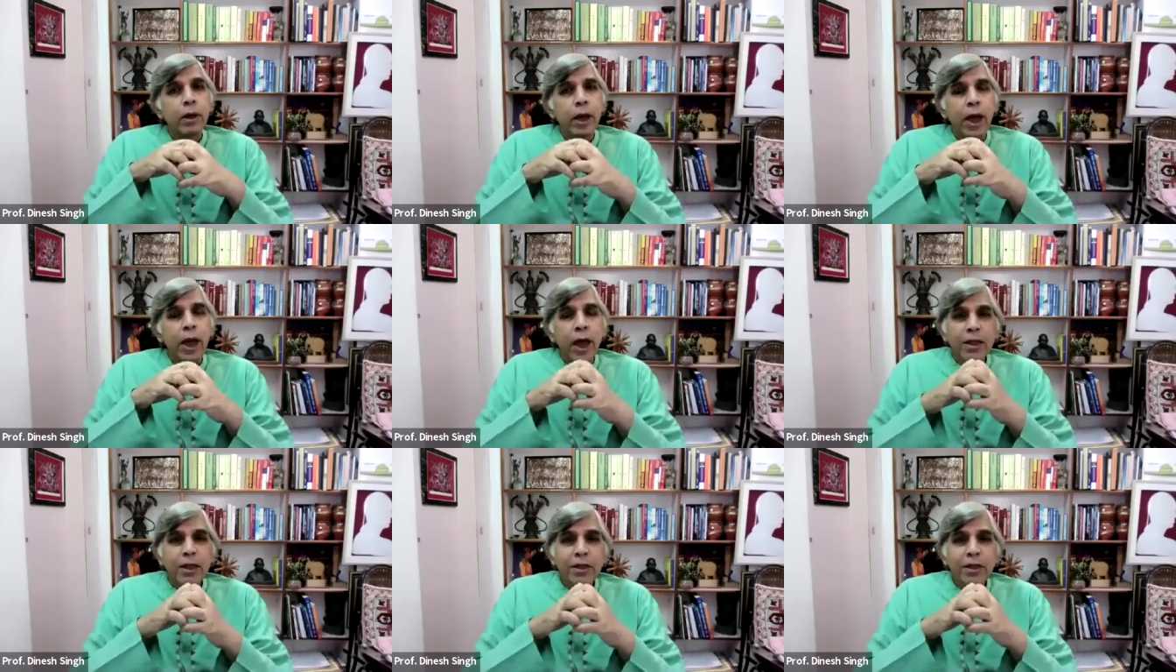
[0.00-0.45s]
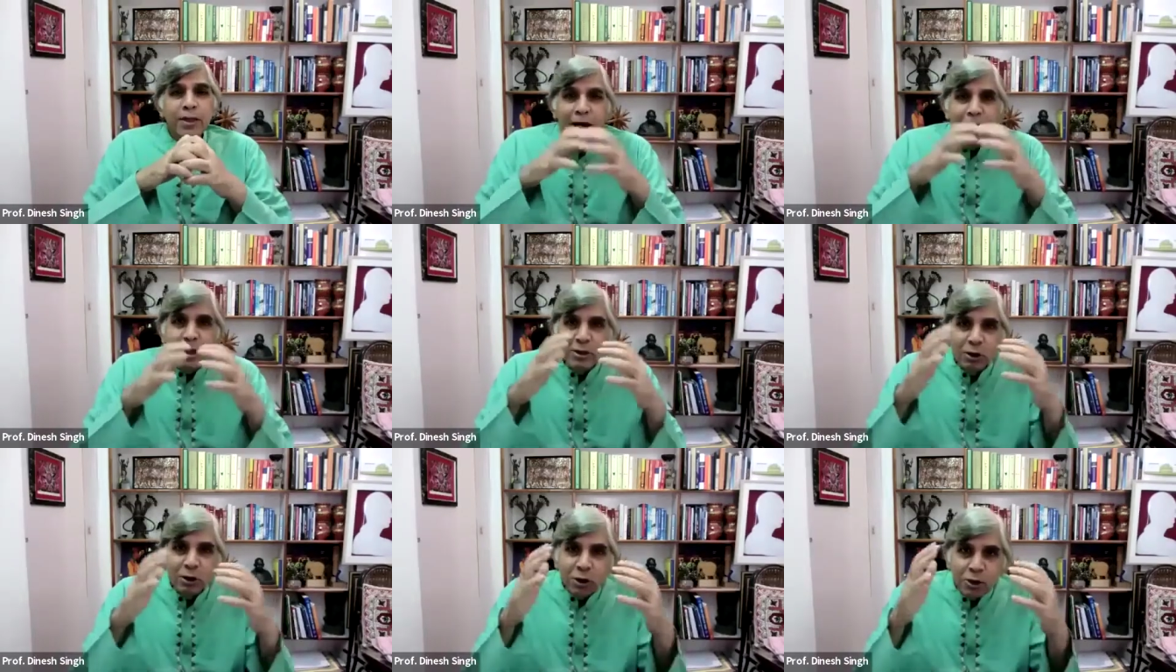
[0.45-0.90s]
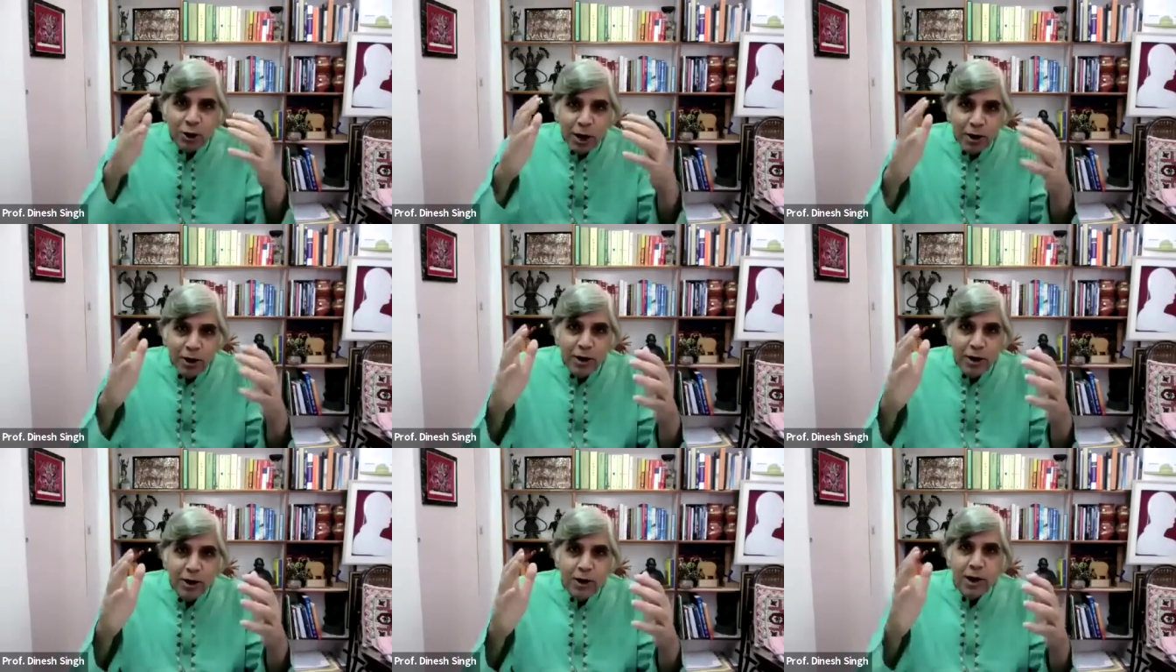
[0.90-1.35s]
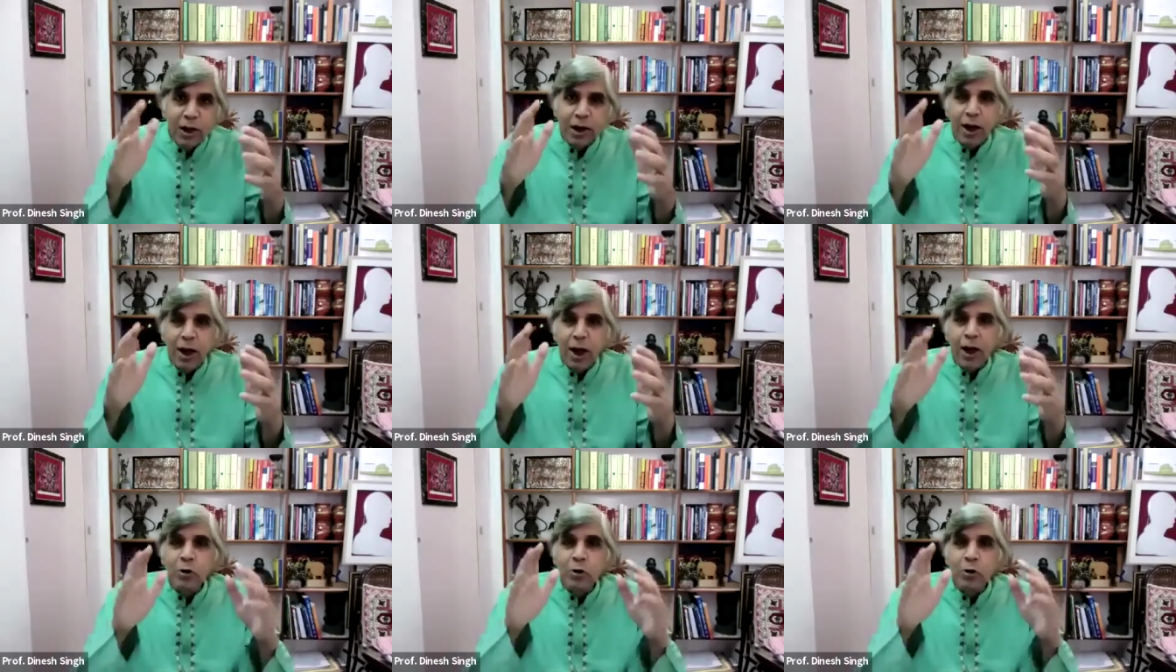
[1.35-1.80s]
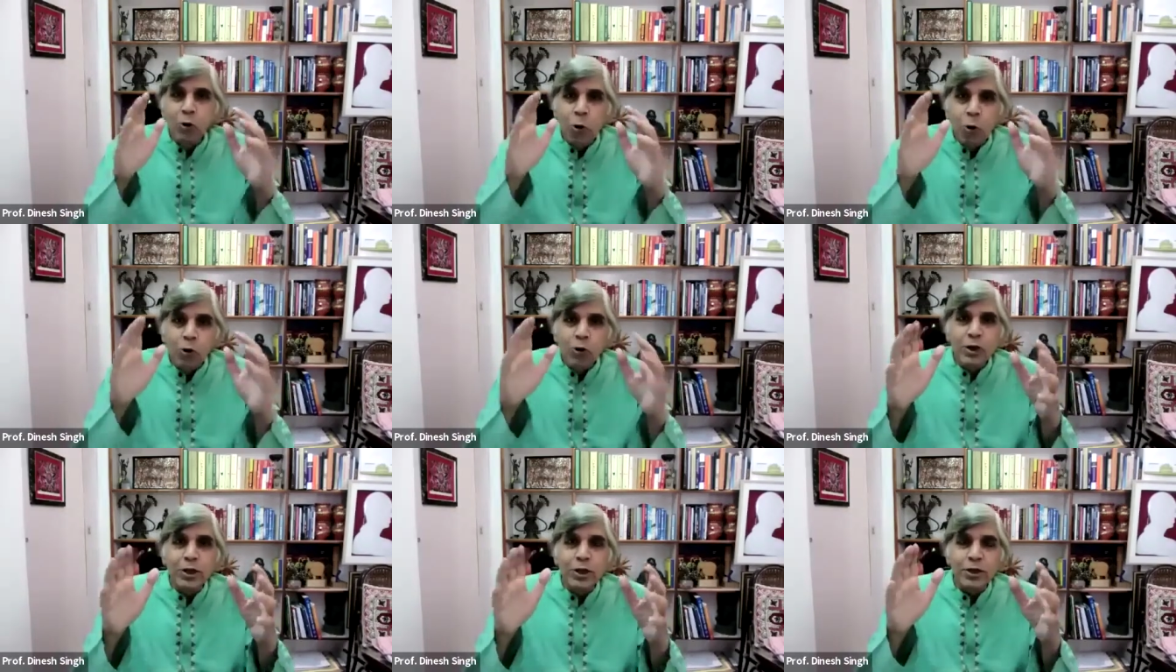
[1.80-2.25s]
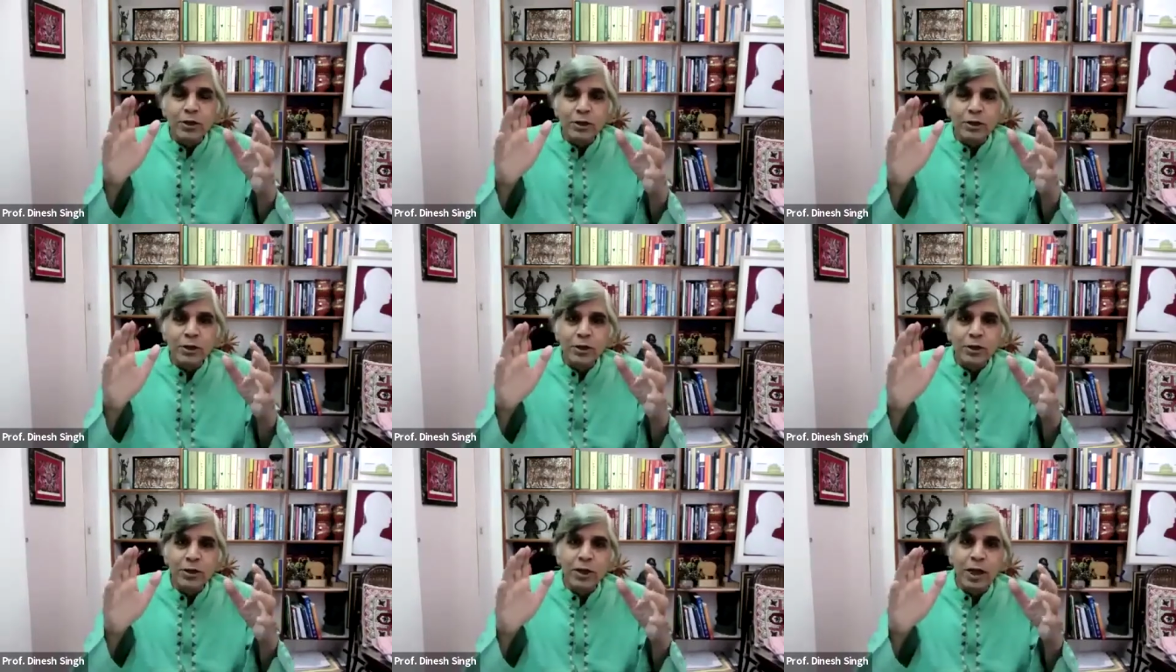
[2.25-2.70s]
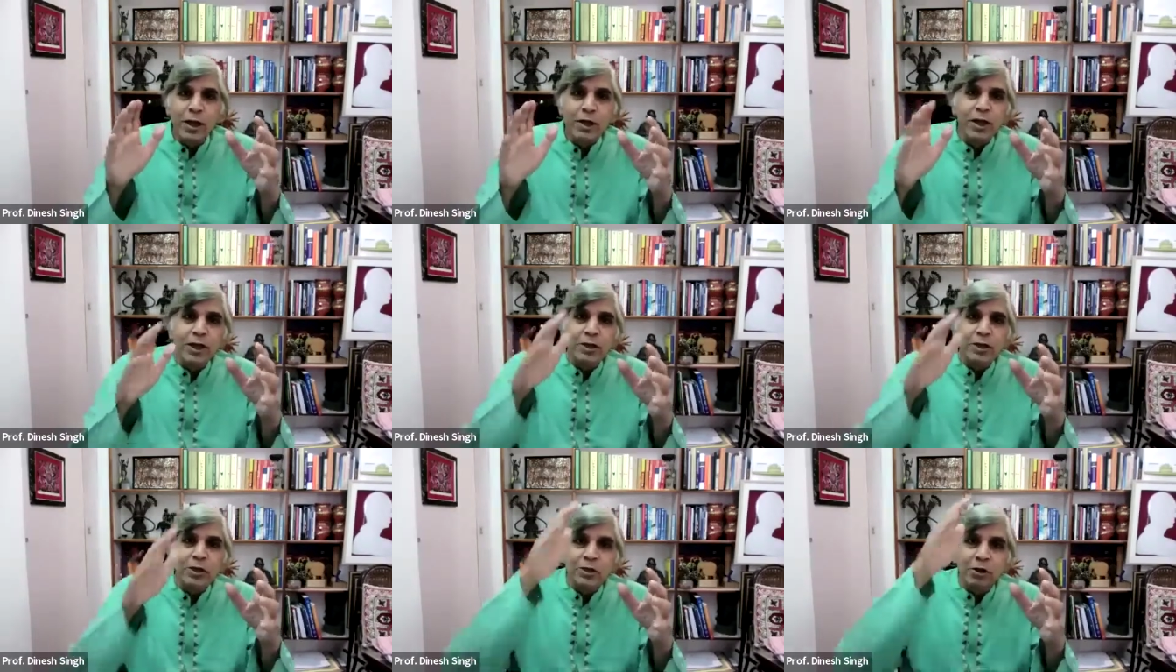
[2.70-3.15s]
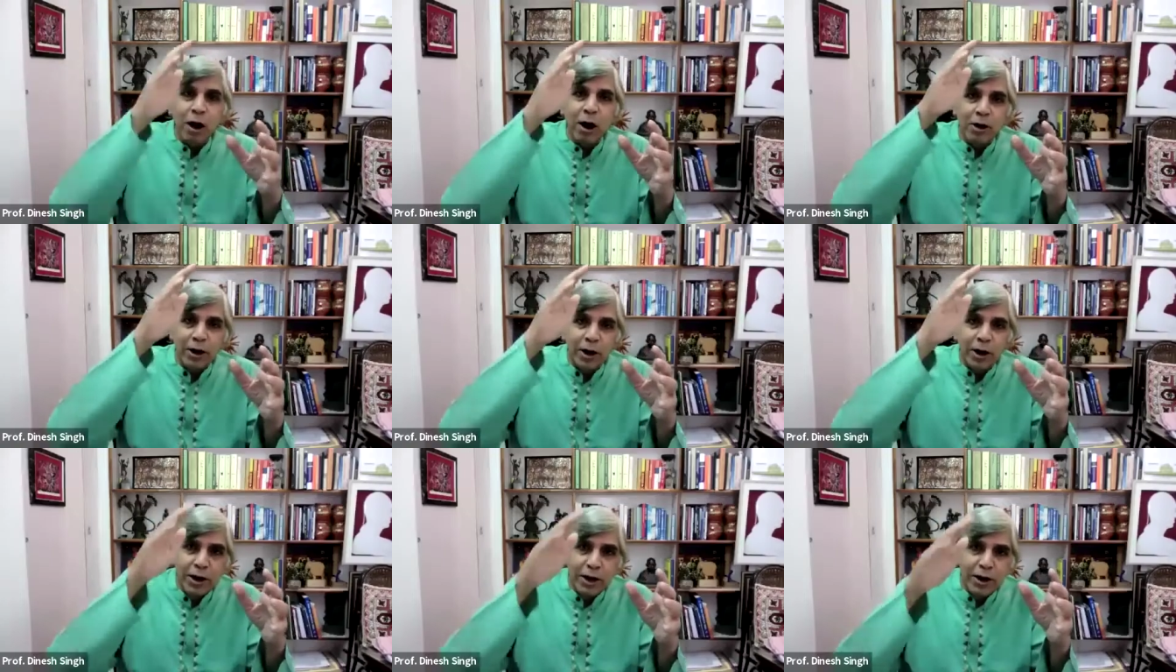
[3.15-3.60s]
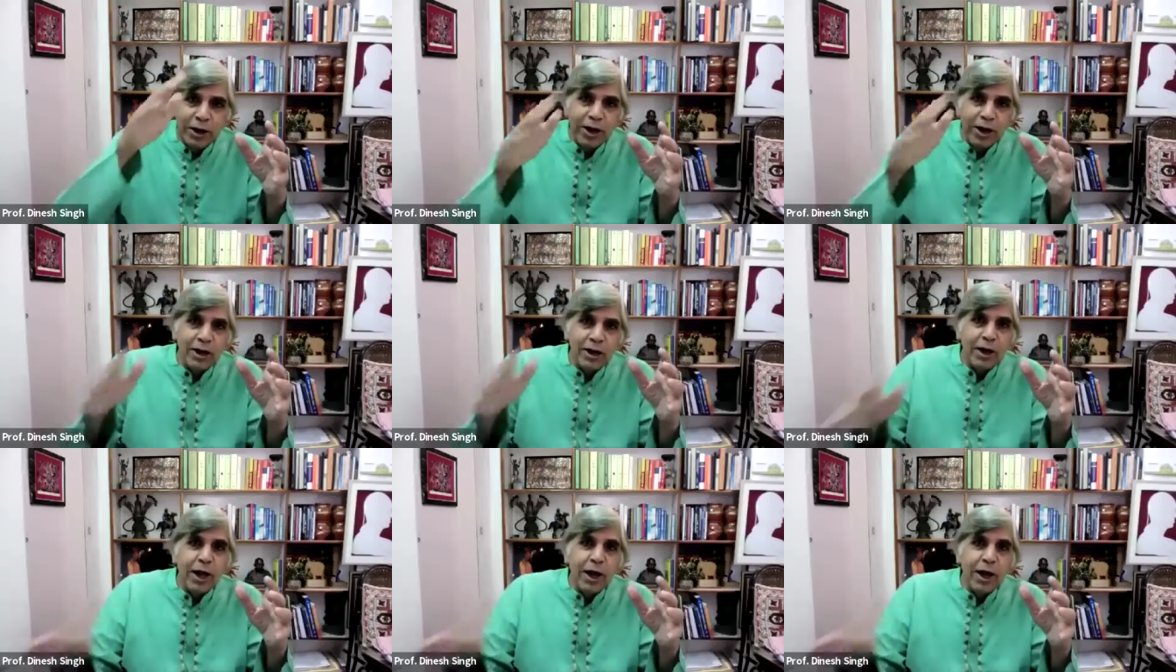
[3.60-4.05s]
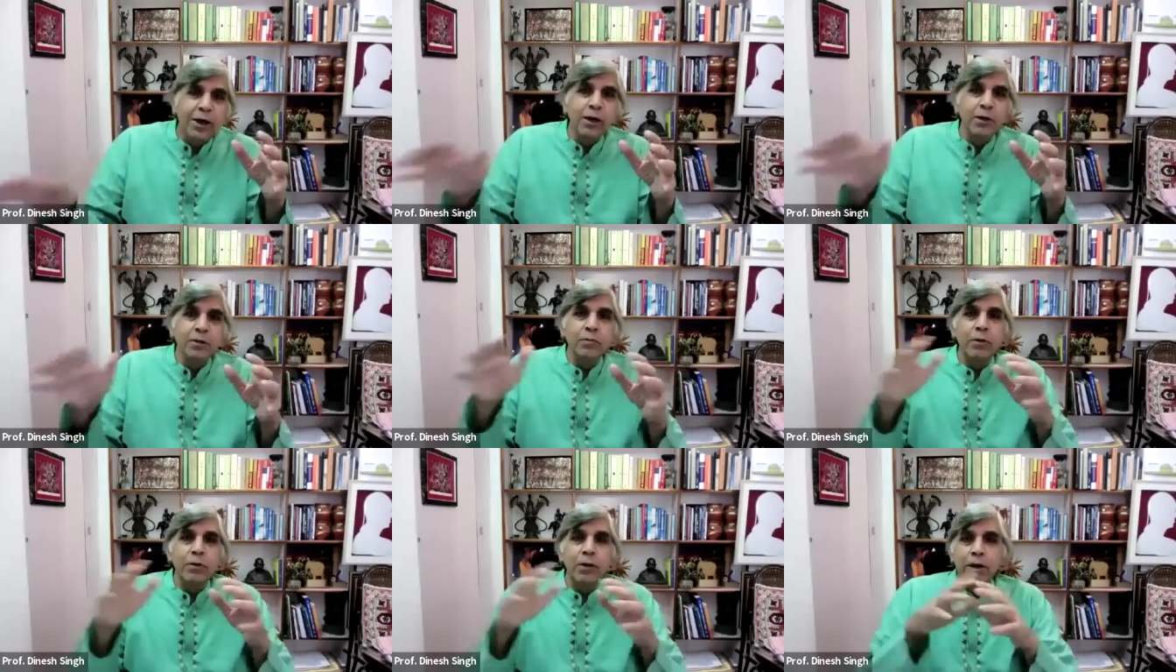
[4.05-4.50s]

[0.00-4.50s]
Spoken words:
And then suddenly I noticed that they started declining.